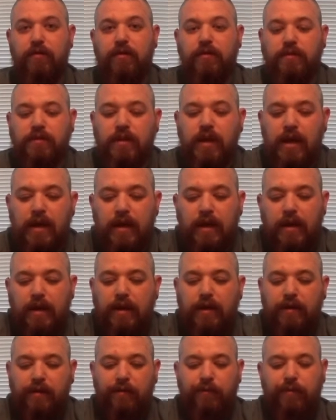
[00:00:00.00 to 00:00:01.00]
Because
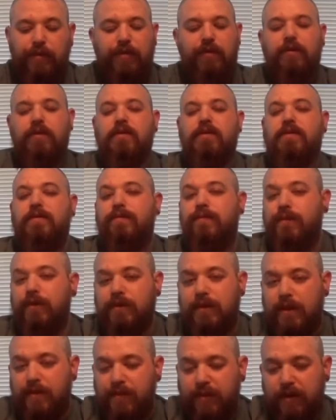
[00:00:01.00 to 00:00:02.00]
regardless of
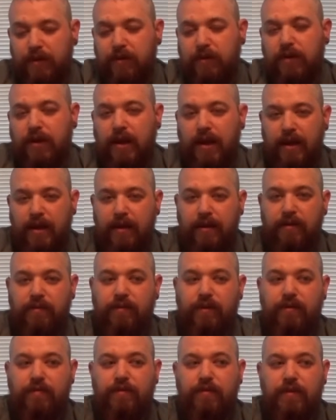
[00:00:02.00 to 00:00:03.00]
what type of gear you
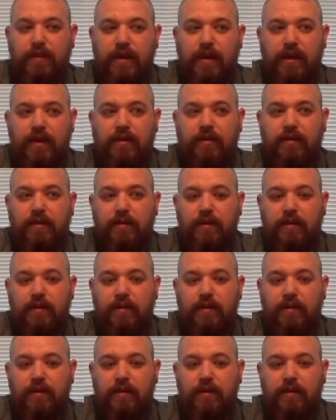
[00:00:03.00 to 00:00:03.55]
have, if you can't